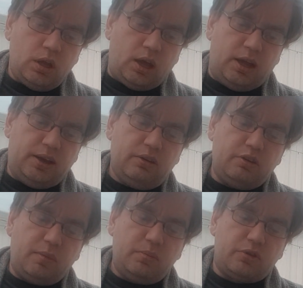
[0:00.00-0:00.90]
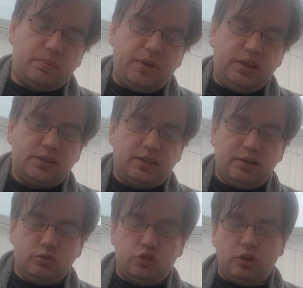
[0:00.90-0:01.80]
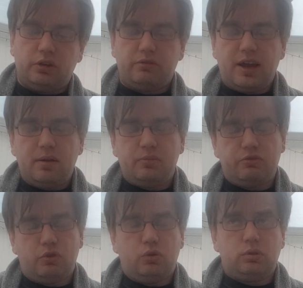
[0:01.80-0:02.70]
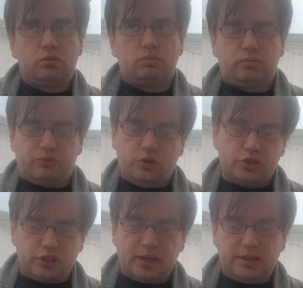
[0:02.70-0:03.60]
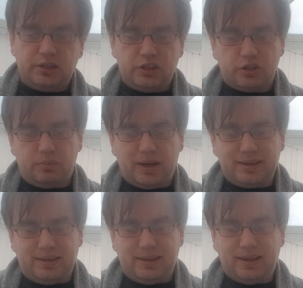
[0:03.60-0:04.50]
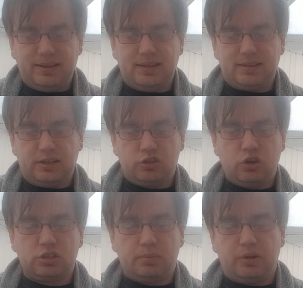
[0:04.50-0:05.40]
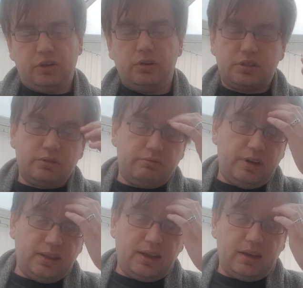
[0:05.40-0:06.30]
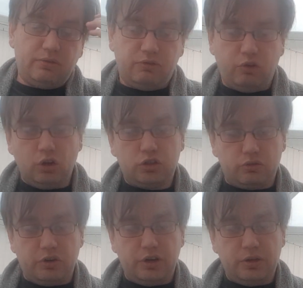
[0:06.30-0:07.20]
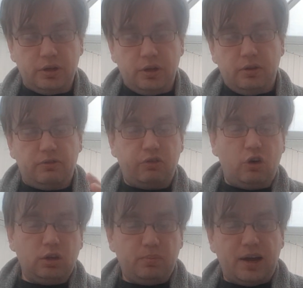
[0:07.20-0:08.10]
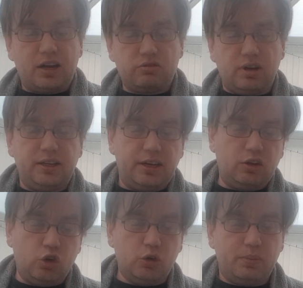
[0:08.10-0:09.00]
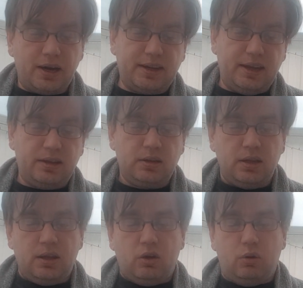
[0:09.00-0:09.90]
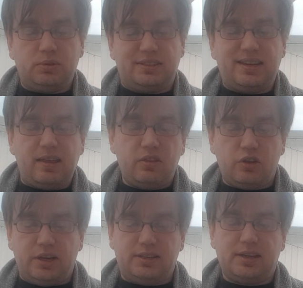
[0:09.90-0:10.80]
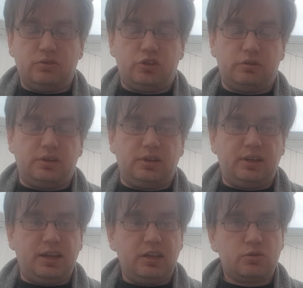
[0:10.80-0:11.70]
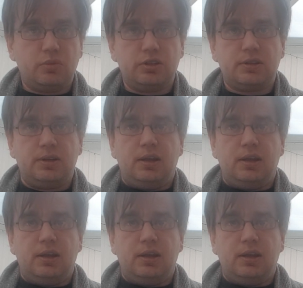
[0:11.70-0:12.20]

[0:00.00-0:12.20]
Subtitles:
And I remember a piece, I think it was Johnny Reb Rules, first or second edition back in the 90s, and it talked about units in real life faltering, falling back, rallying, going back in, up to 10, 30 times during an engagement.